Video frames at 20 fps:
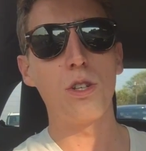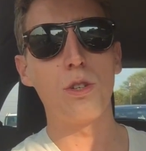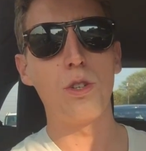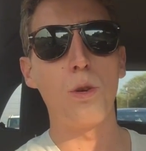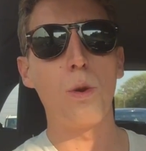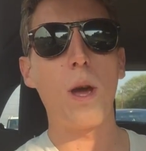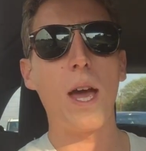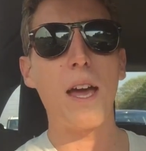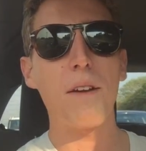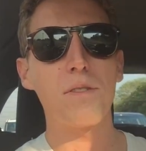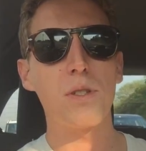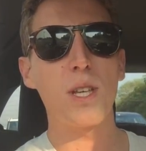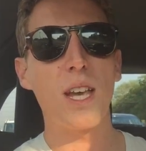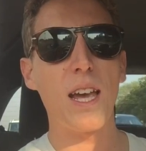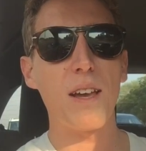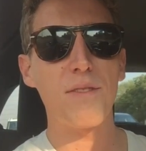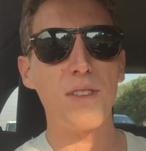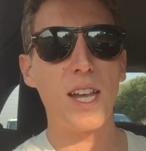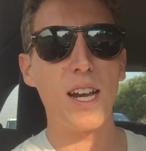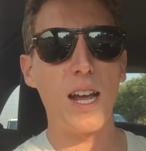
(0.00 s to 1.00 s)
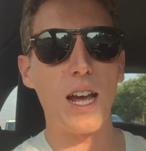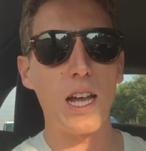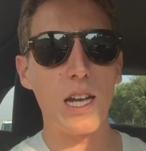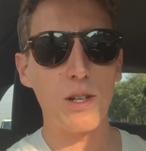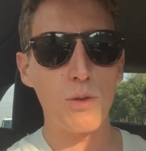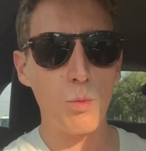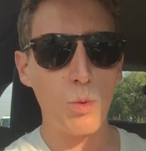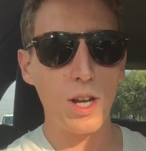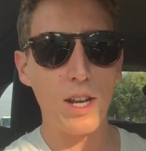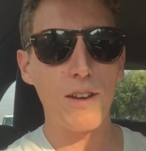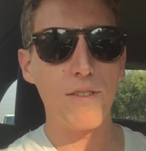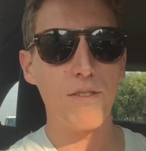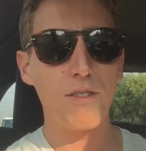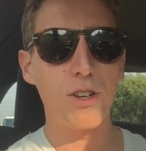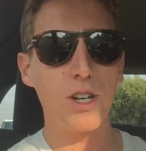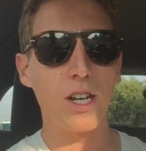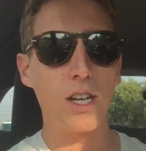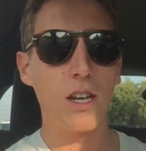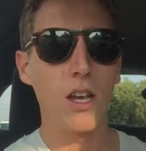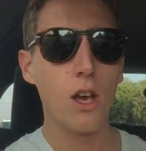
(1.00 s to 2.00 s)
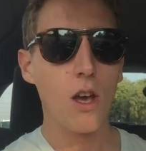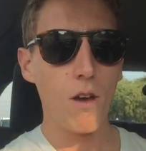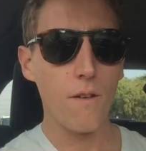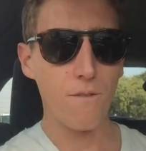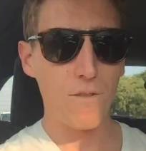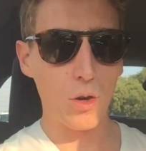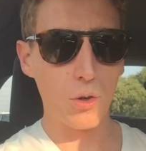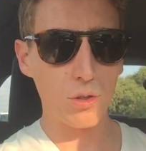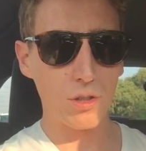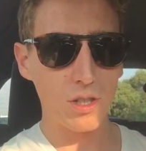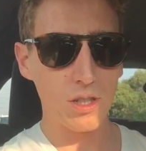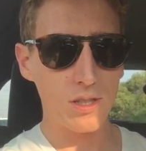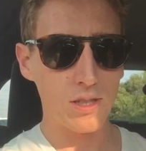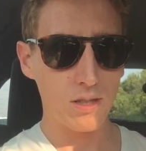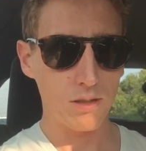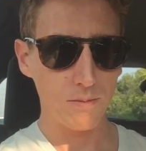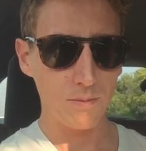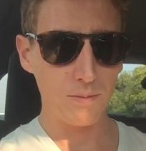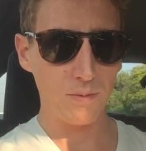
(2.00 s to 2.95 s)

You have to have that unwavering focus